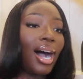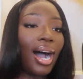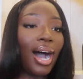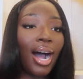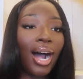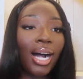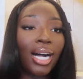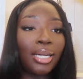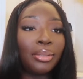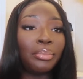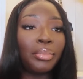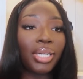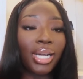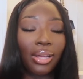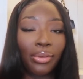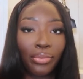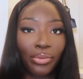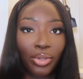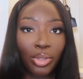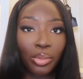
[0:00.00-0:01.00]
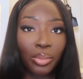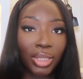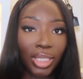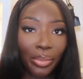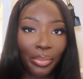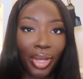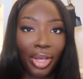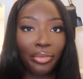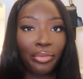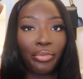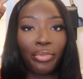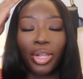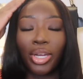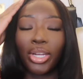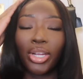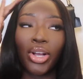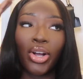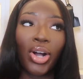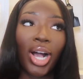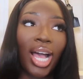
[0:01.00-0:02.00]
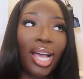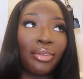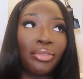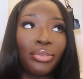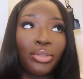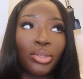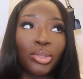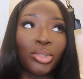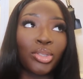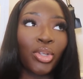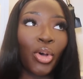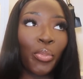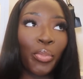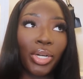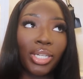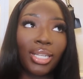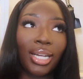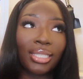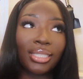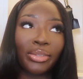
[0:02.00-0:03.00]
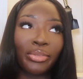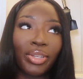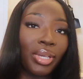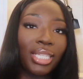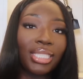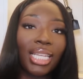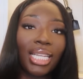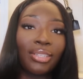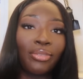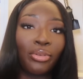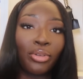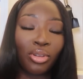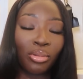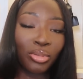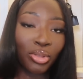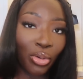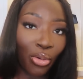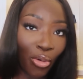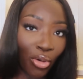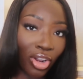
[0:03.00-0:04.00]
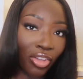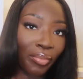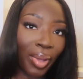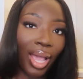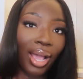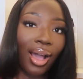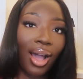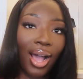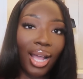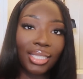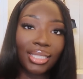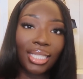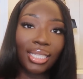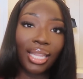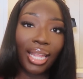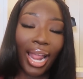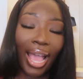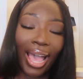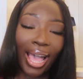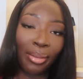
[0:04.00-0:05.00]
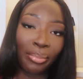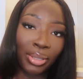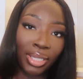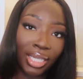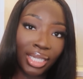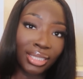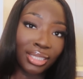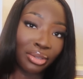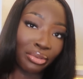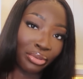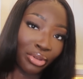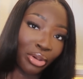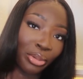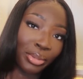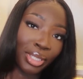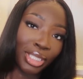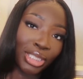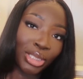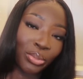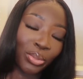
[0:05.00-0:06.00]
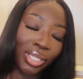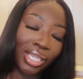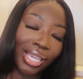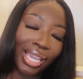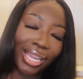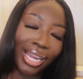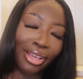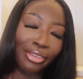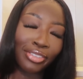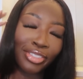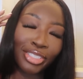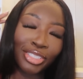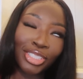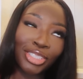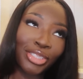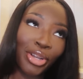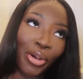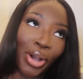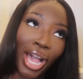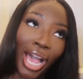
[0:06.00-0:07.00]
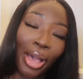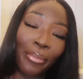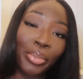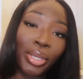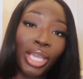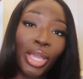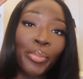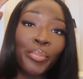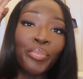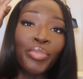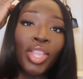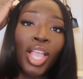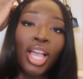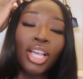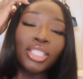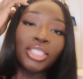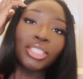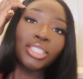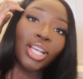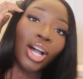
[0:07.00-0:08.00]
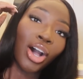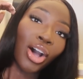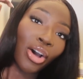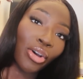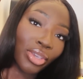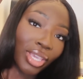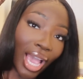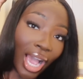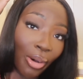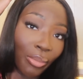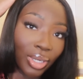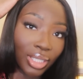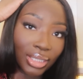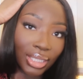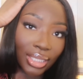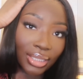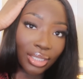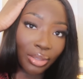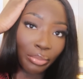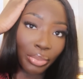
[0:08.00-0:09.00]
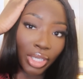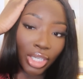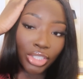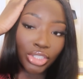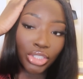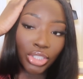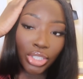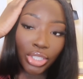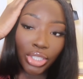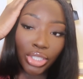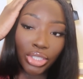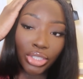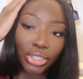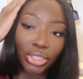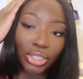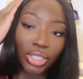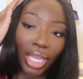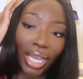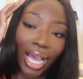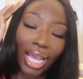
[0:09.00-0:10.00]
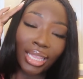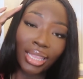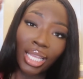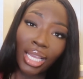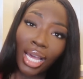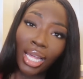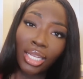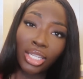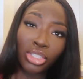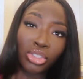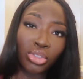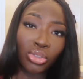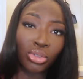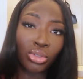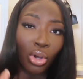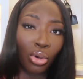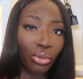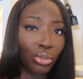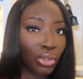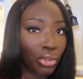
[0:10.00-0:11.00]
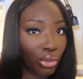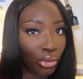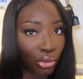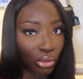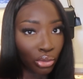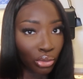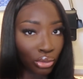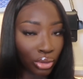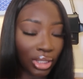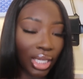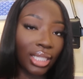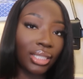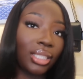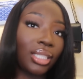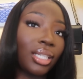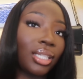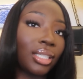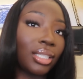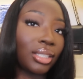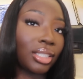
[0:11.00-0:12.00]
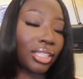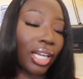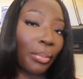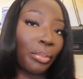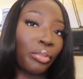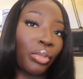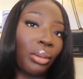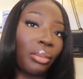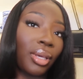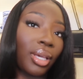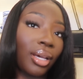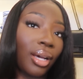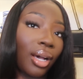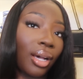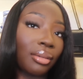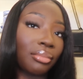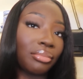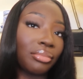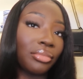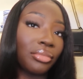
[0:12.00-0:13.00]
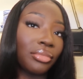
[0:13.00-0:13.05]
um, but i filmed my video i feel so productive because i filmed all of my content that i had planned to film this week and i feel so happy so yeah i want to take some pictures like i think i look so cute i did a good job of my makeup